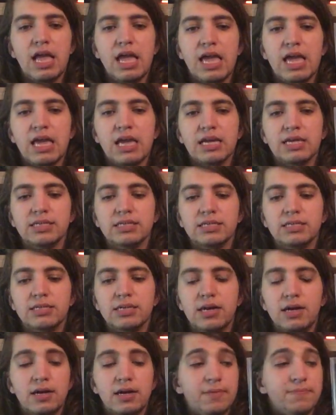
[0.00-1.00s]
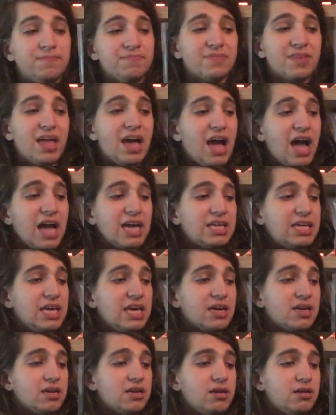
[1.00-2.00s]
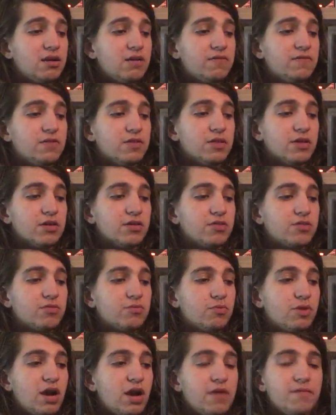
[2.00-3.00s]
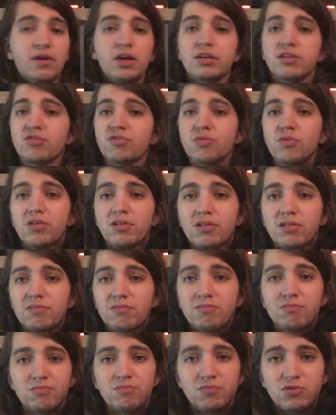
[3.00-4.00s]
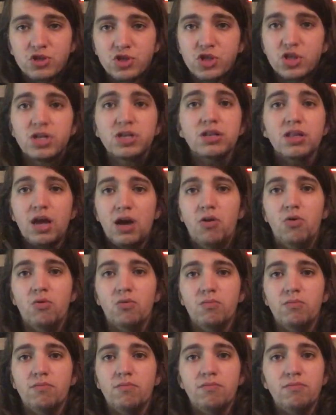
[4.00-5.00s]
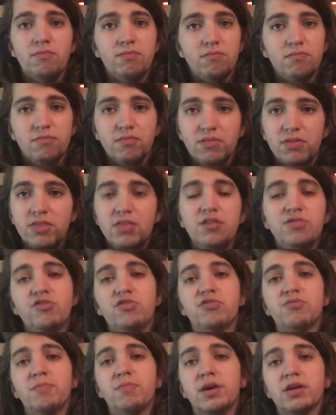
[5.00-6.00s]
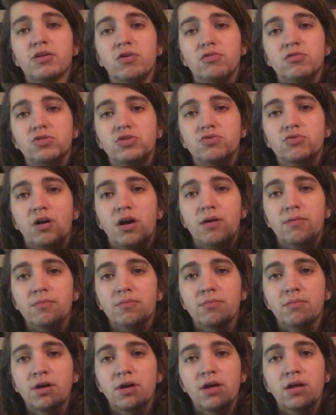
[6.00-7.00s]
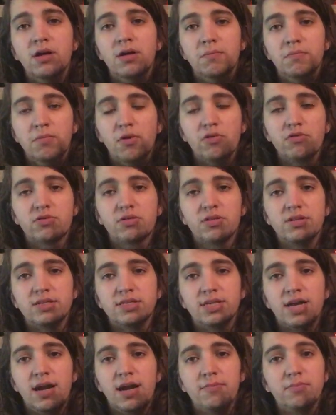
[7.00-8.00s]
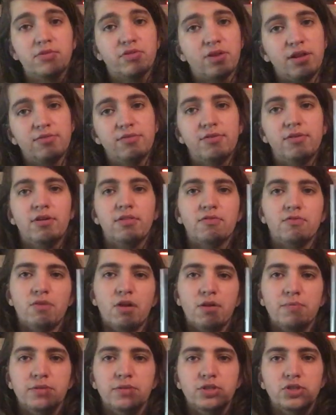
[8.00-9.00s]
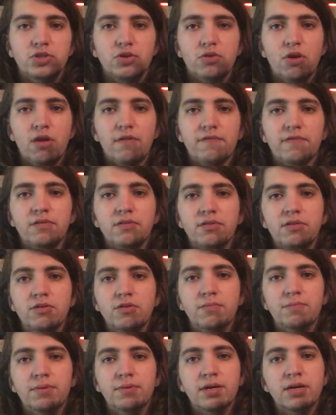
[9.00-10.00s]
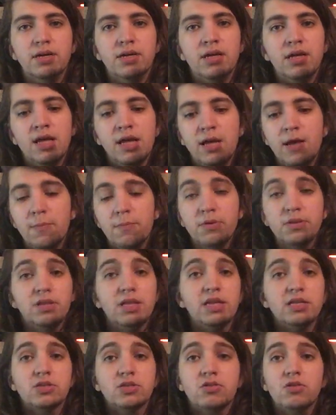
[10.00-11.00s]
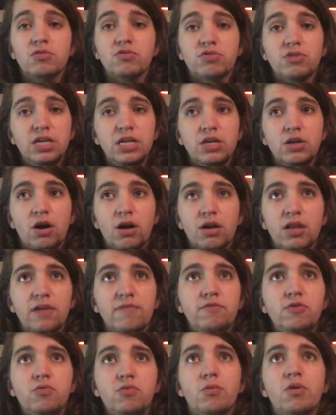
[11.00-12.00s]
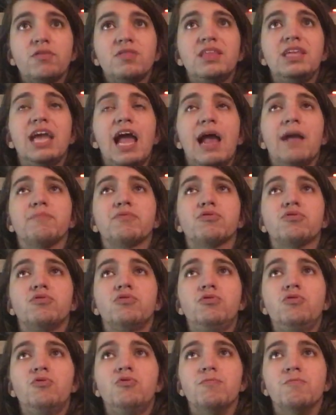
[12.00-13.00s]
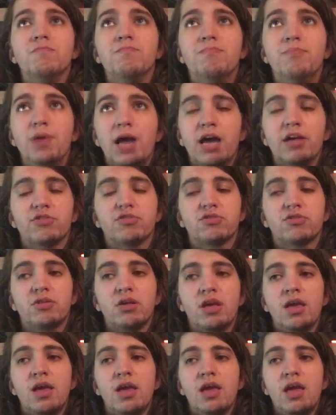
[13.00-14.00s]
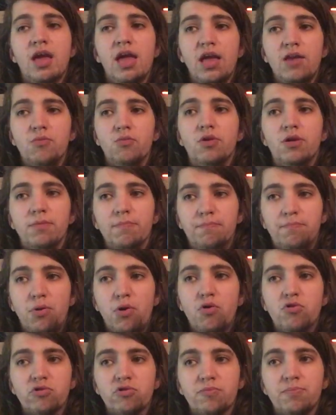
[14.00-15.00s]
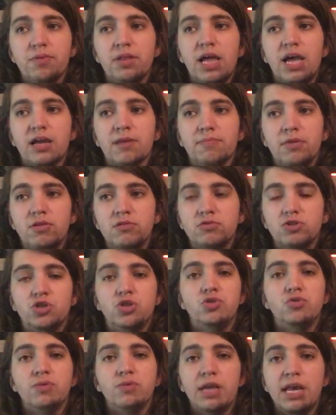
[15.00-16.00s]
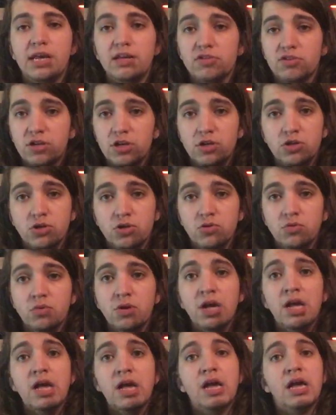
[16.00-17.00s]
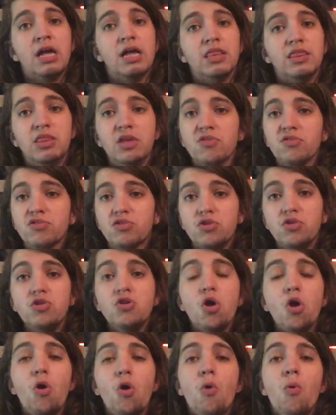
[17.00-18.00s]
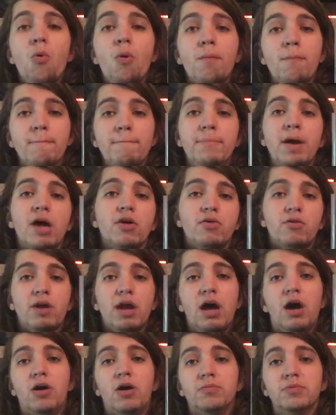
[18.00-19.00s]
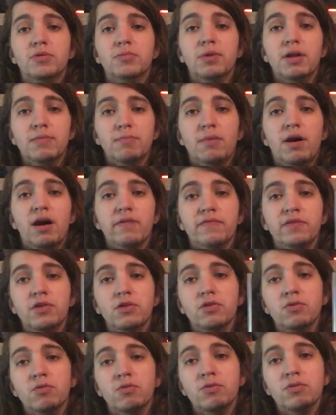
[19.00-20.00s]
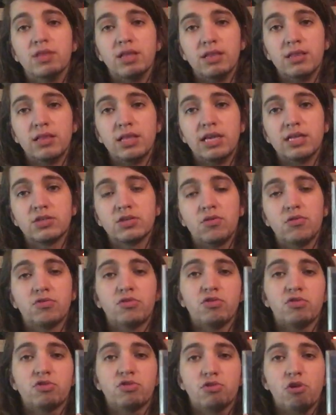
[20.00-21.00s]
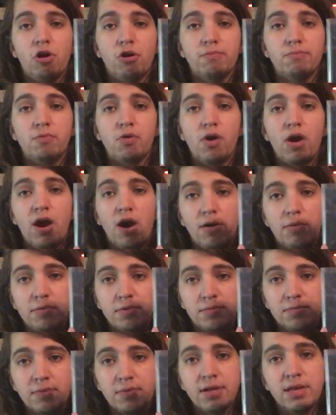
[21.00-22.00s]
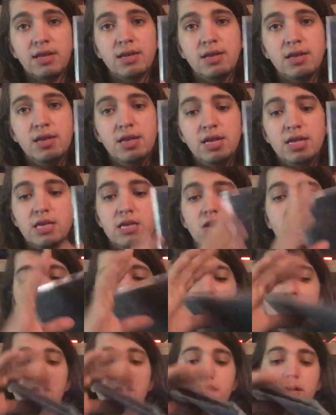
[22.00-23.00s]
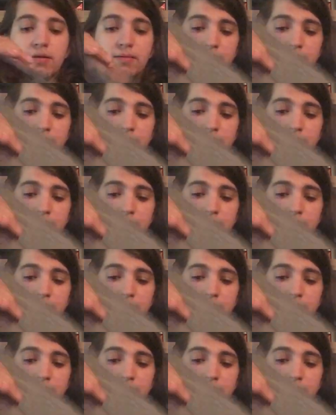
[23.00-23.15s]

And um, I can't get enough of this. Whenever I just want to chill out this is my go-to album most of the time, besides another one I'll be showing off in a little bit. But Neon, if you want the absolute best in what post-black metal shoegaze can do, there is no better album, in my view, than Lantlos's sophomore album, Neon.